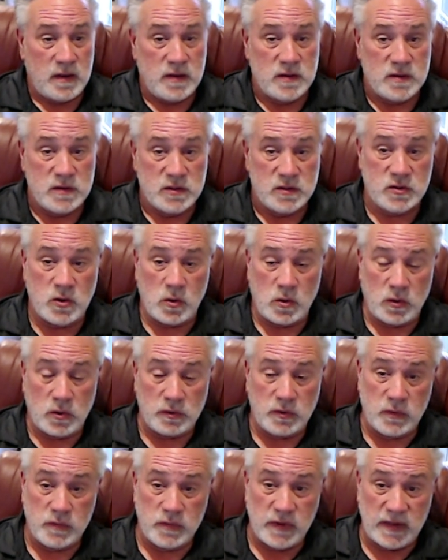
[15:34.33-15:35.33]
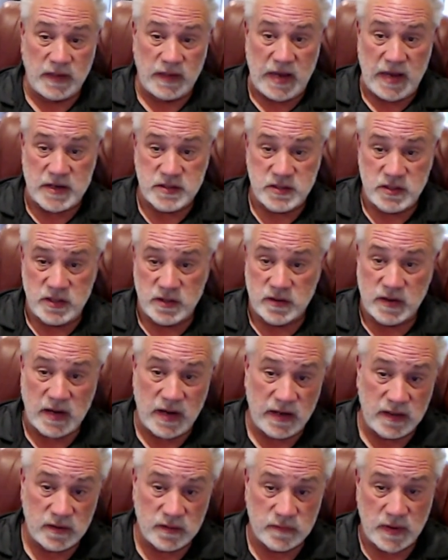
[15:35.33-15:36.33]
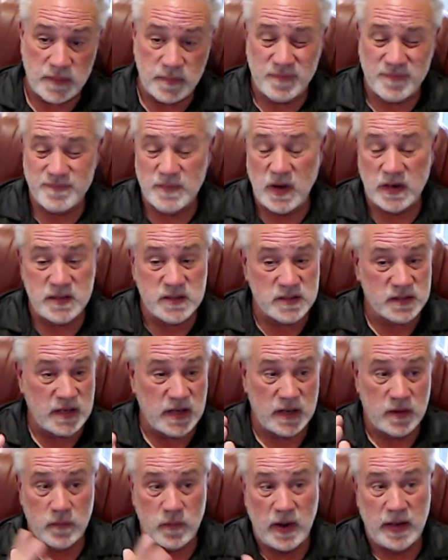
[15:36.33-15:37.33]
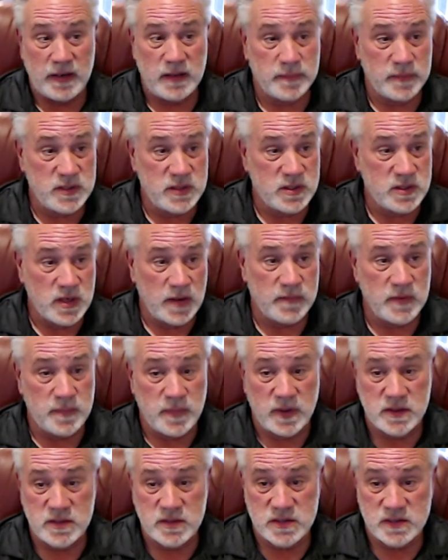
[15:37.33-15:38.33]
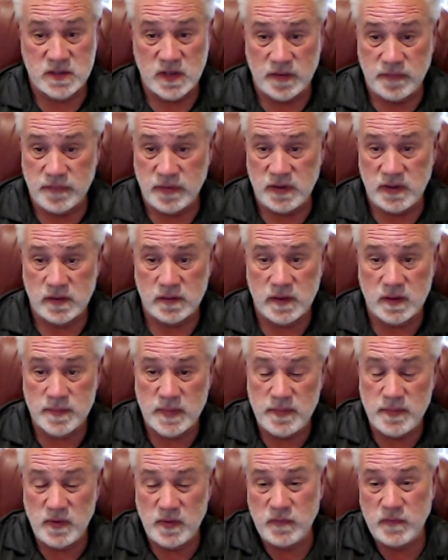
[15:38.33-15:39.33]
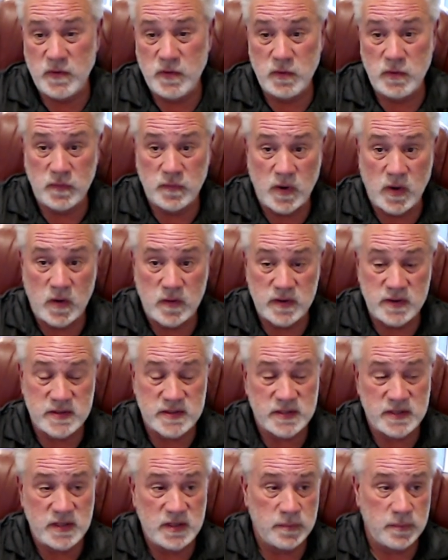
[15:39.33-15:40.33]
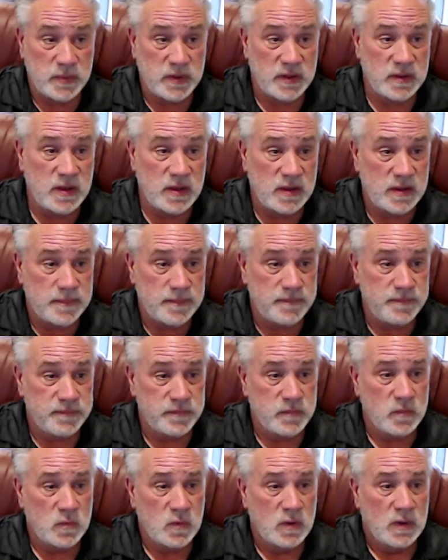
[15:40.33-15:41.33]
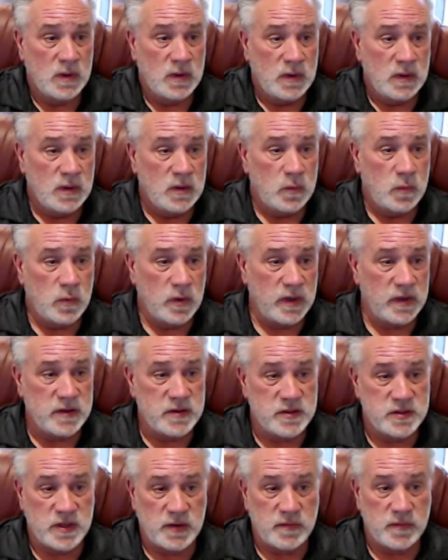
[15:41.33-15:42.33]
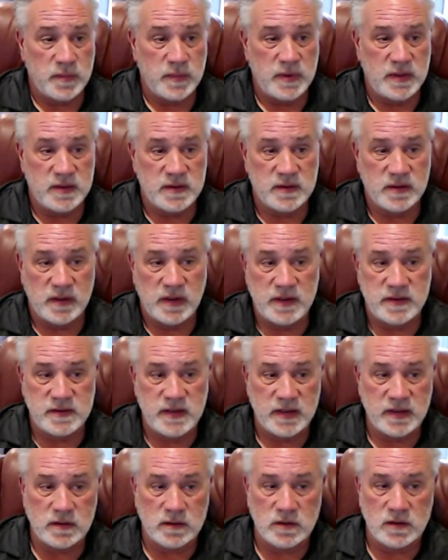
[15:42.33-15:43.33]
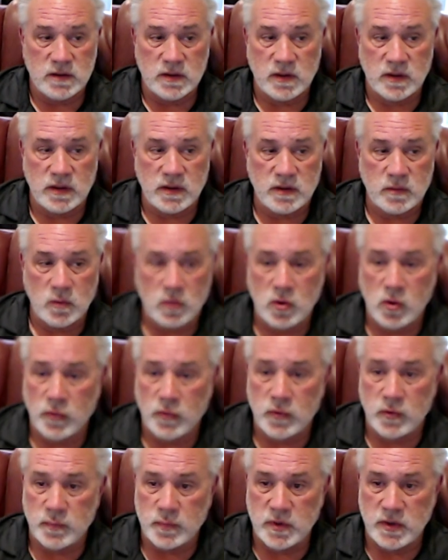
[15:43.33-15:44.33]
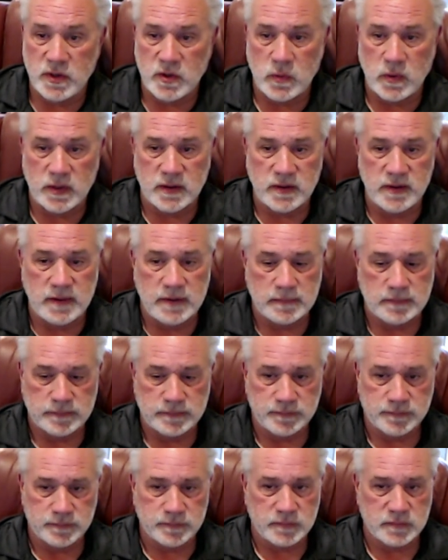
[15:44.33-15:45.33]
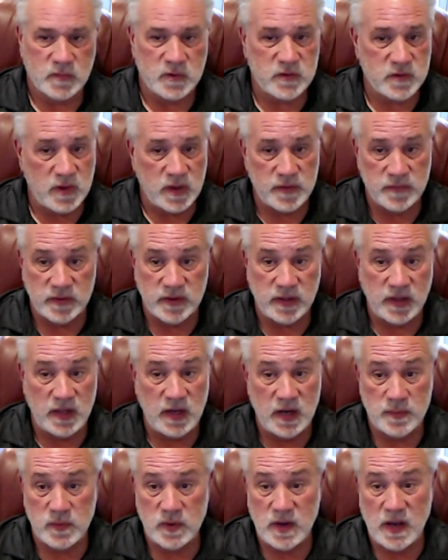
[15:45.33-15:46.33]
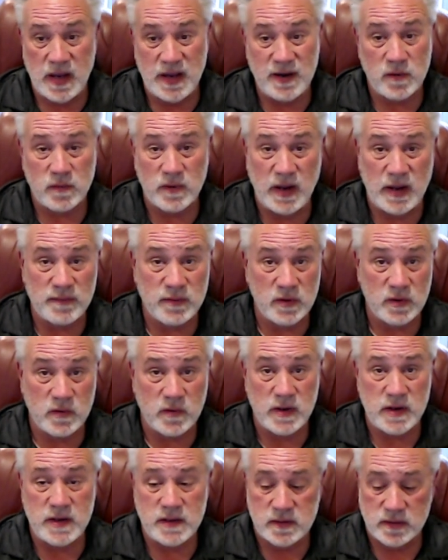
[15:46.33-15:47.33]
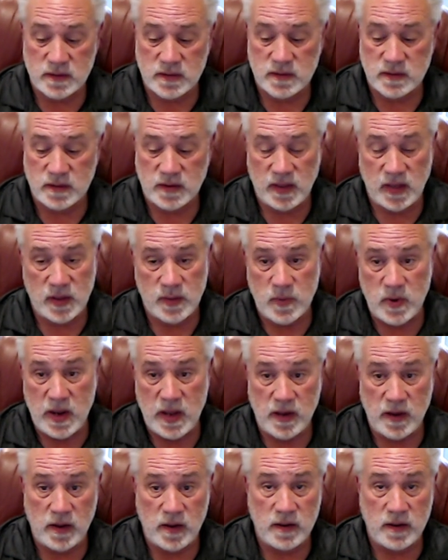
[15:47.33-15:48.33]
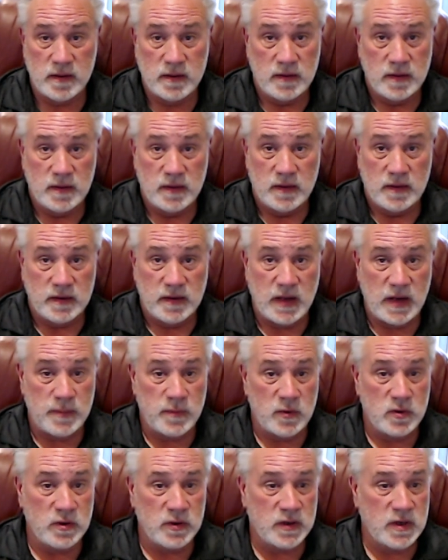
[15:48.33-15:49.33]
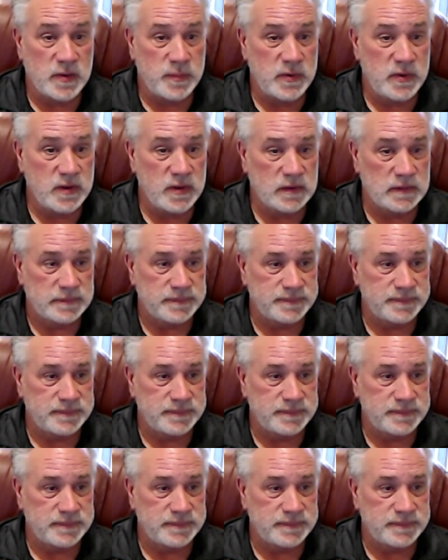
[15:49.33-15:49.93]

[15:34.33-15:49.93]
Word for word: sold over the last year, kind of. I, I just kind of randomly shoved a bunch of stuff in here. There might be a few you've already seen, but um, we're going to shove them in and, and take a look, and we'll go through them pretty quickly sorry for the camera. I don't have a great uh, camera uh, camera hookup here.